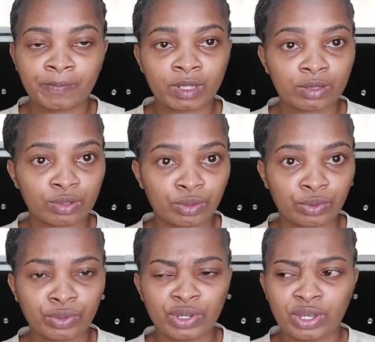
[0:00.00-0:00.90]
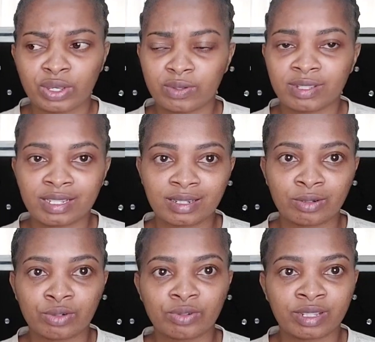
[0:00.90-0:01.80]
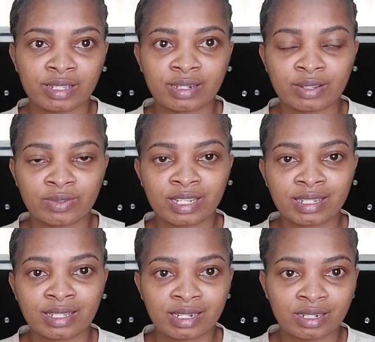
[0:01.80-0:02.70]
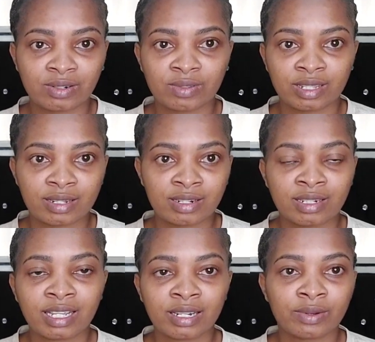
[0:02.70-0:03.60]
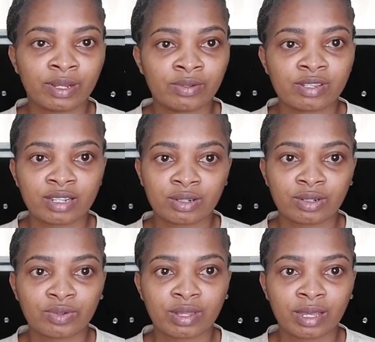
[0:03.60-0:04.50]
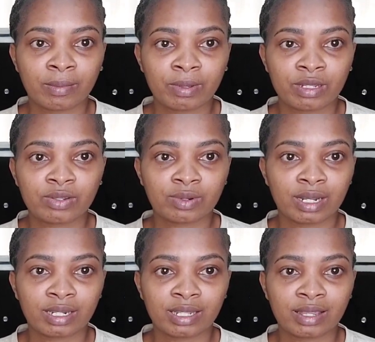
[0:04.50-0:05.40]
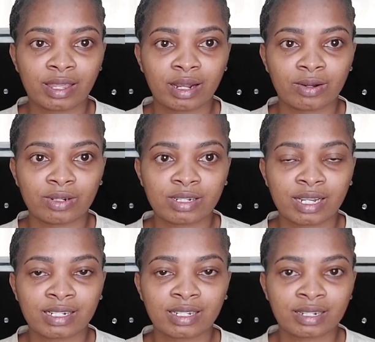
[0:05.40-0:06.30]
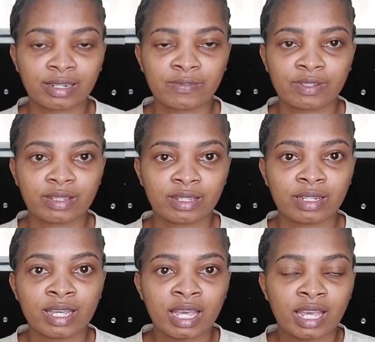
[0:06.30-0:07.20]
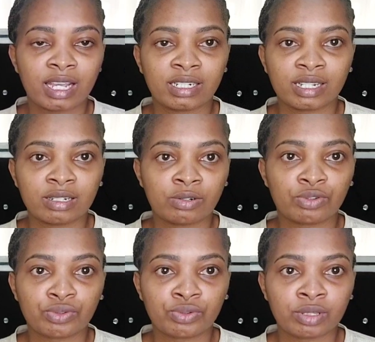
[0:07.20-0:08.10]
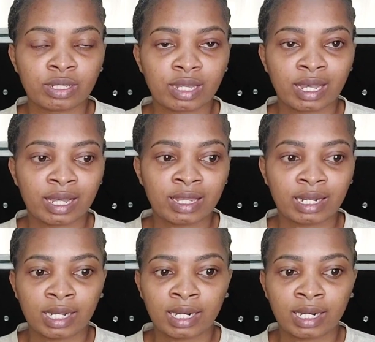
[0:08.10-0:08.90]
So you just get into the street, and when you check to their page, you can get their contact and everything, and get to choose the